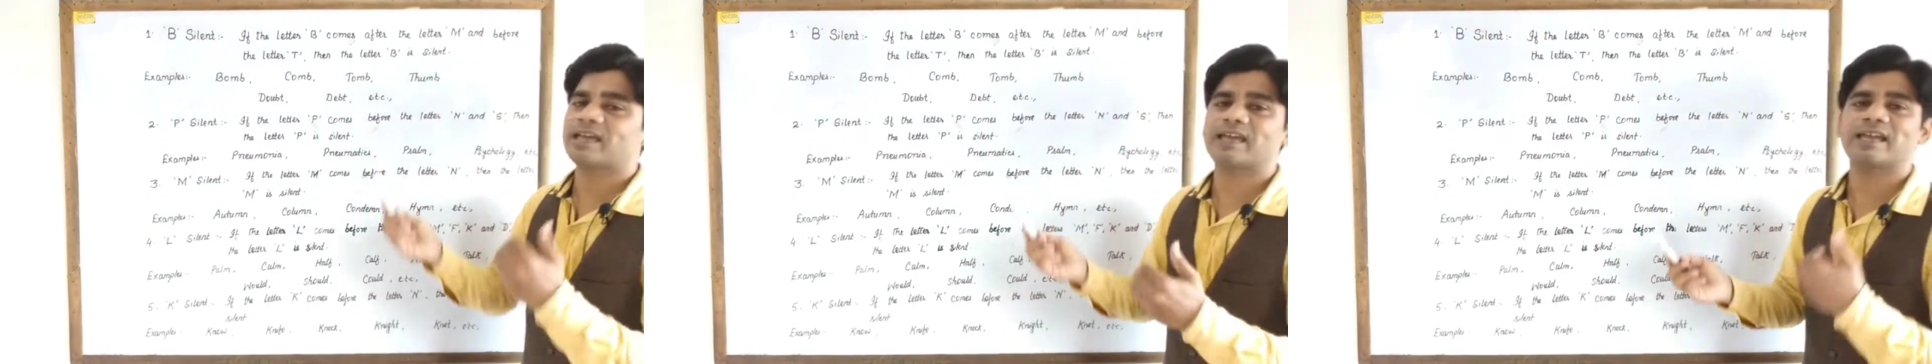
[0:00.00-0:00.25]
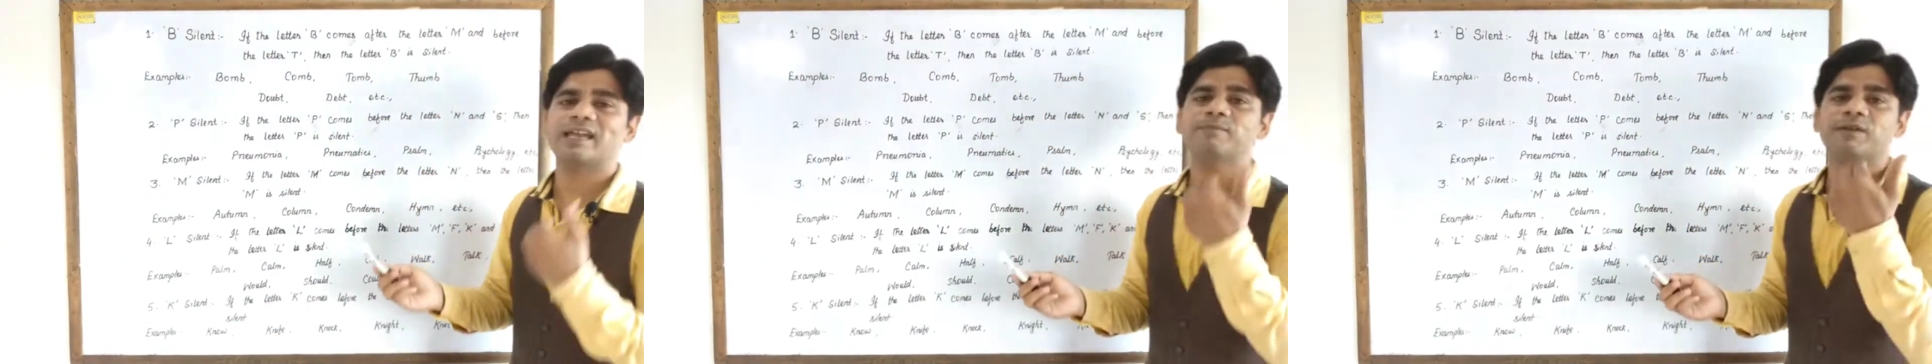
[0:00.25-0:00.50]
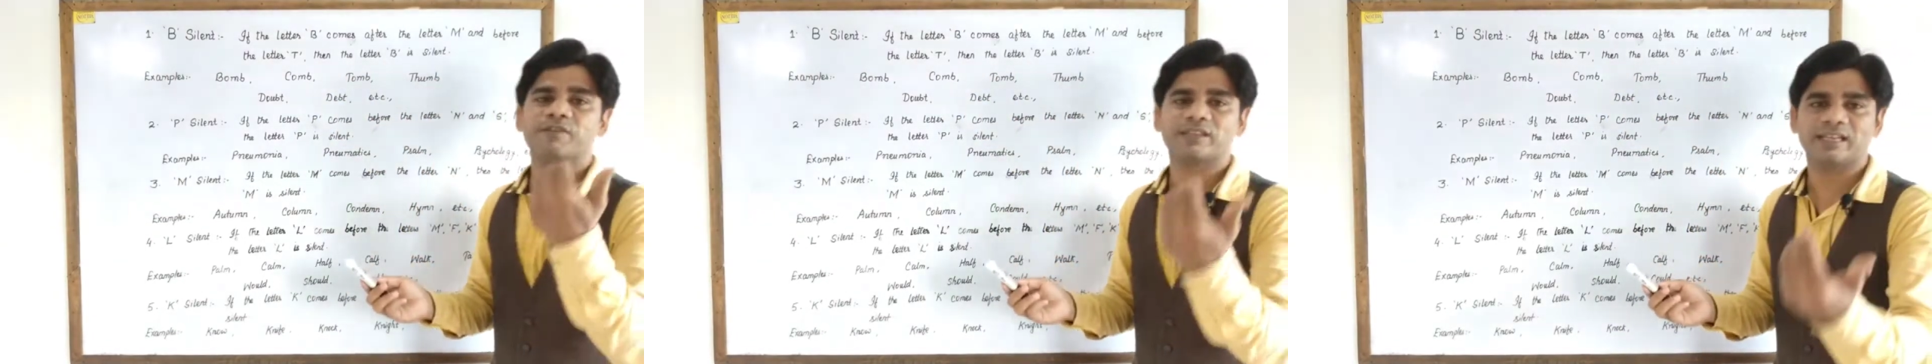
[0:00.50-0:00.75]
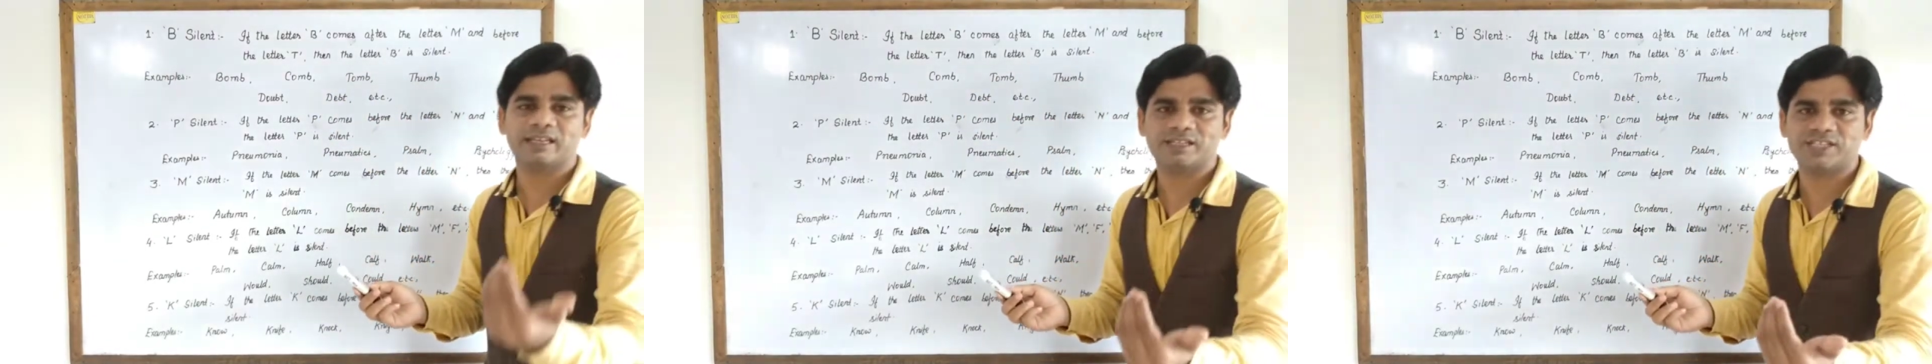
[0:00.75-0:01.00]
and before the
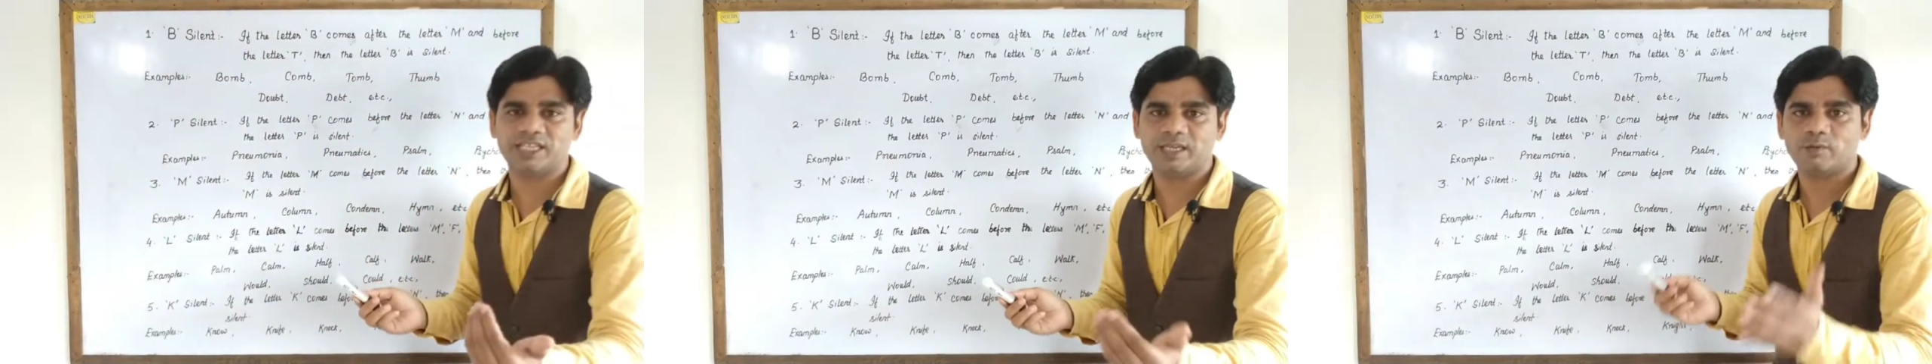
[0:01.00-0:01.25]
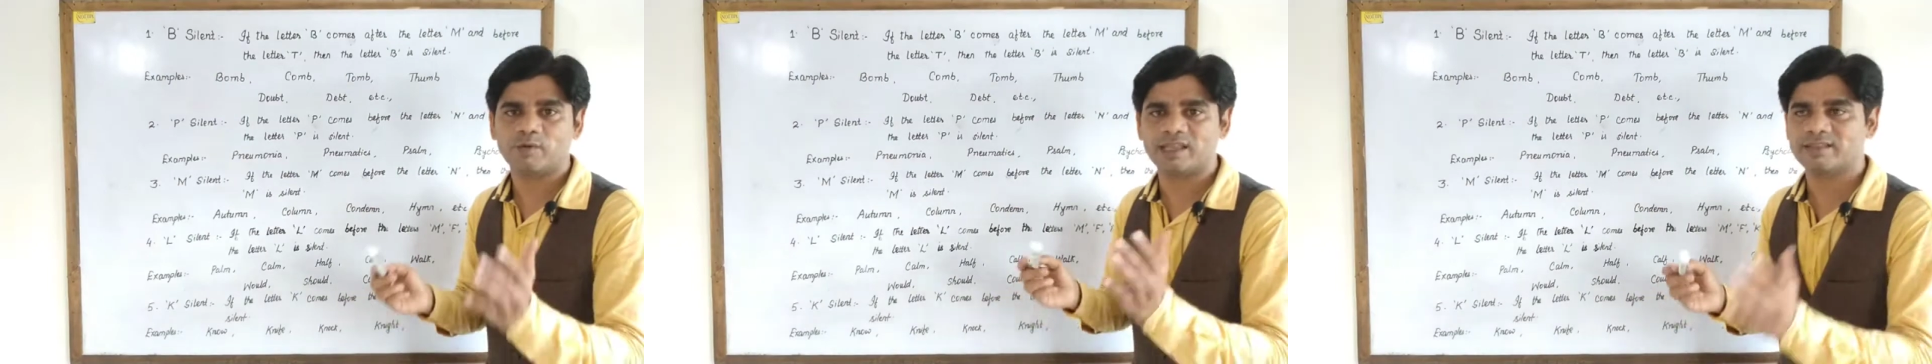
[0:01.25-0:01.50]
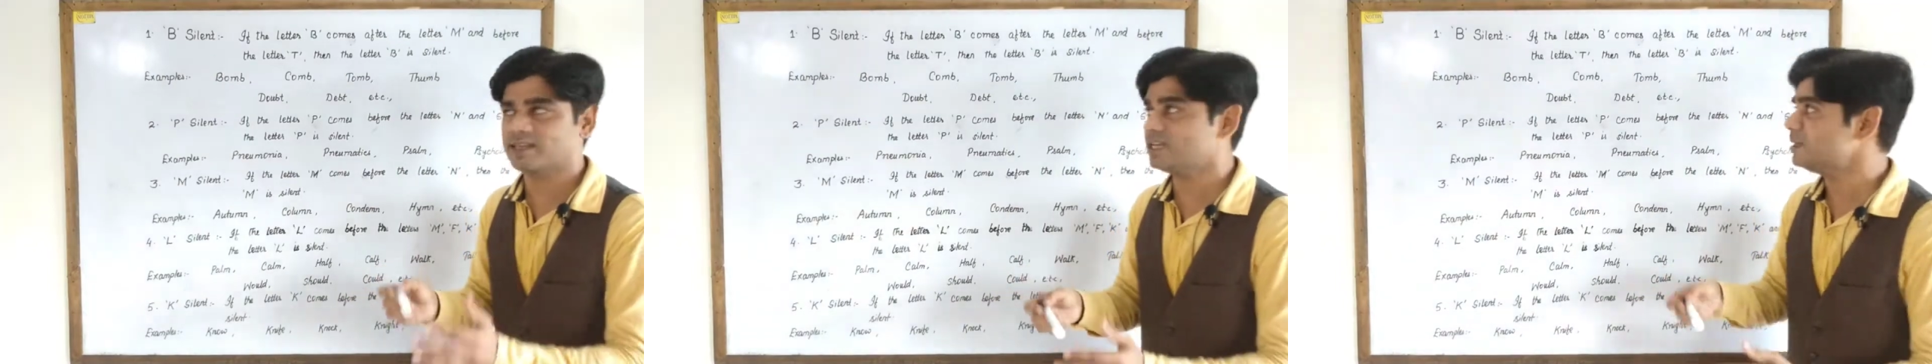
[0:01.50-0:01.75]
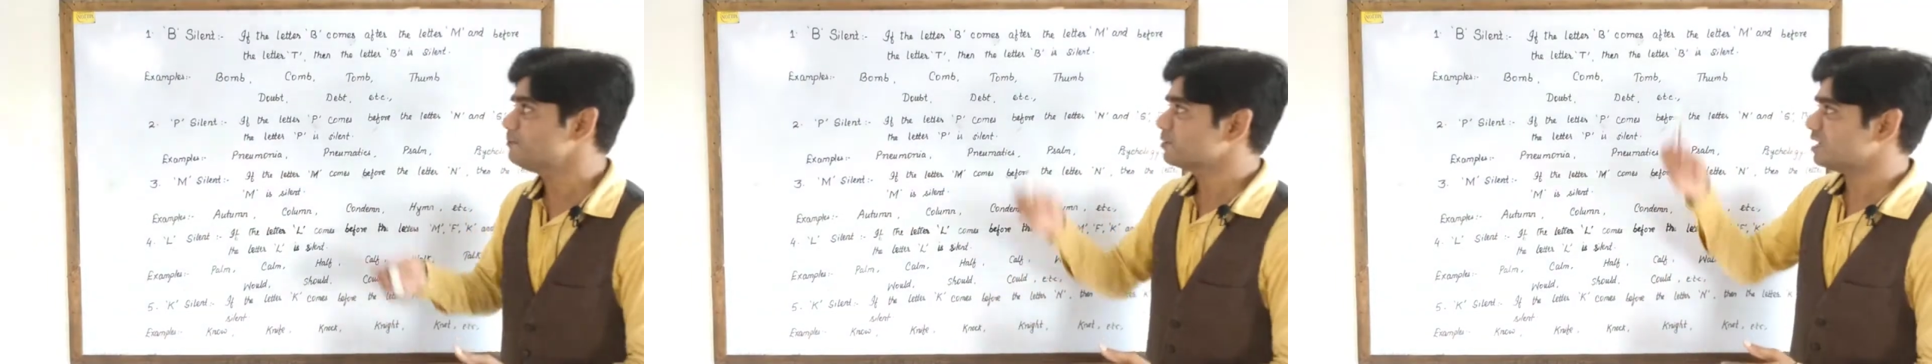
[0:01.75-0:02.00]
letter T. What I
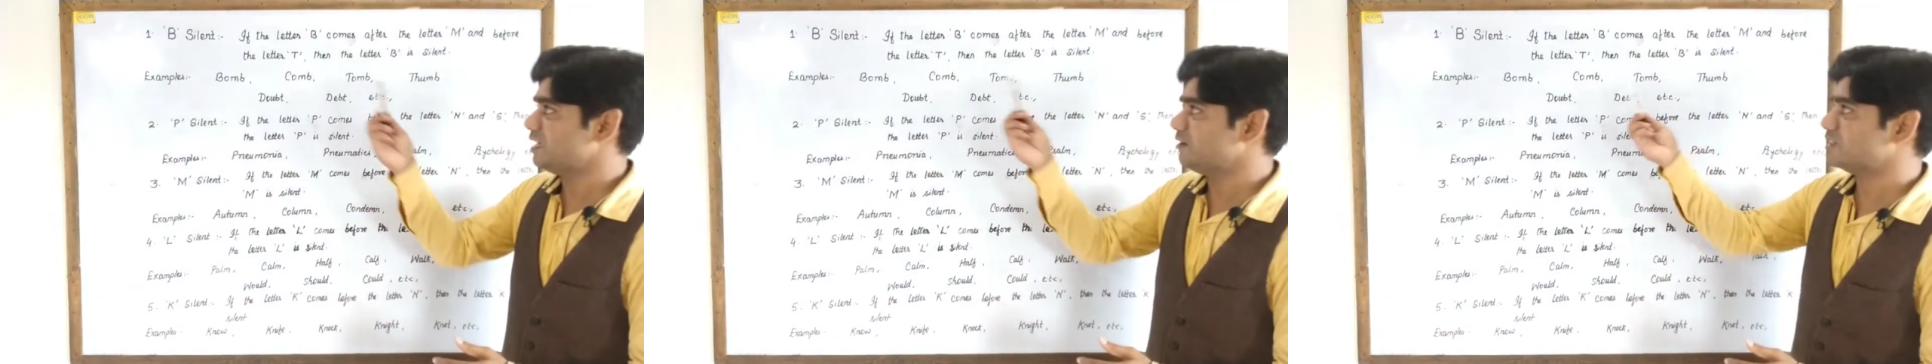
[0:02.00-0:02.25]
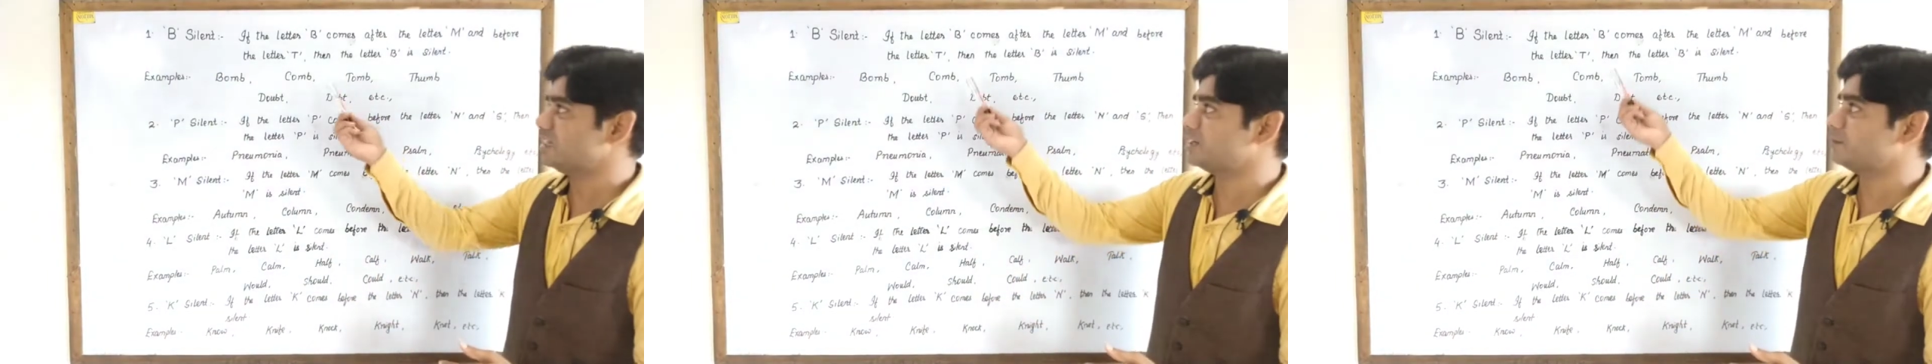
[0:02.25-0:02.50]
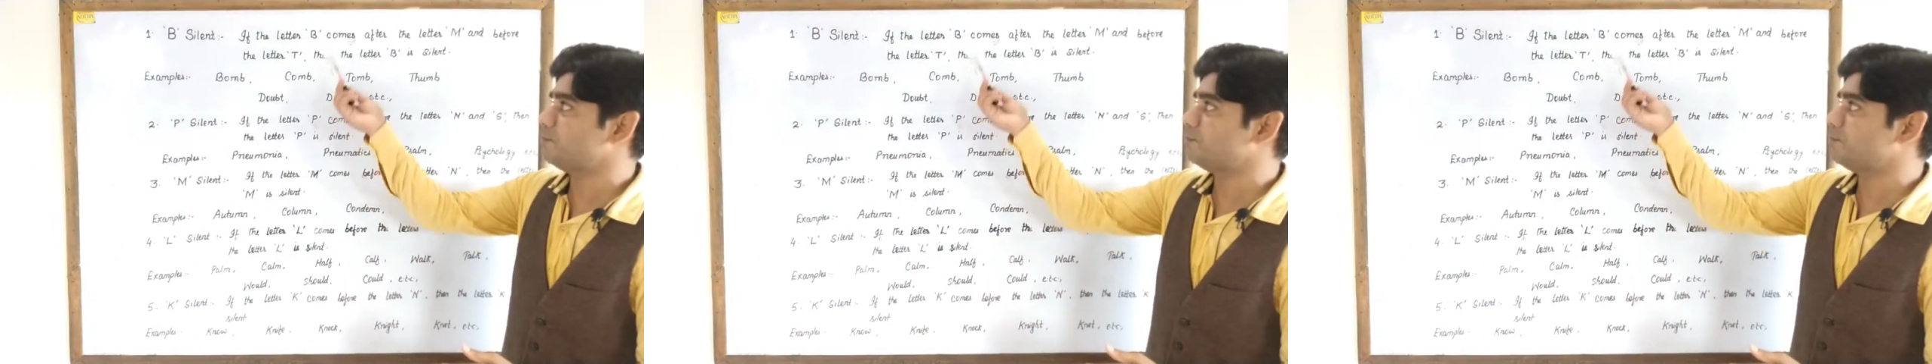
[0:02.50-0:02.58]
said? If the letter